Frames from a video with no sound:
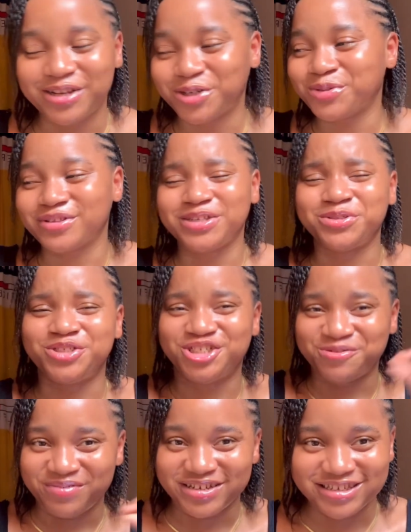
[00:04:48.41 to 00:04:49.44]
I just wanted to
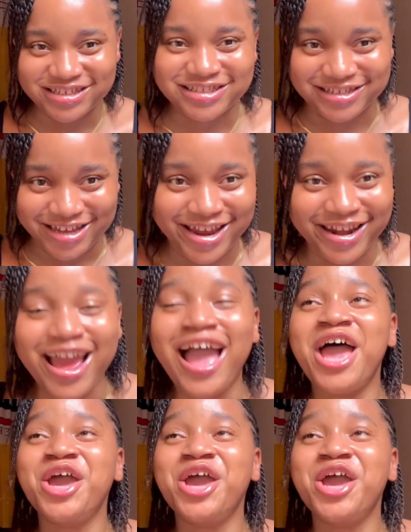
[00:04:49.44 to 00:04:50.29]
chip in this thing.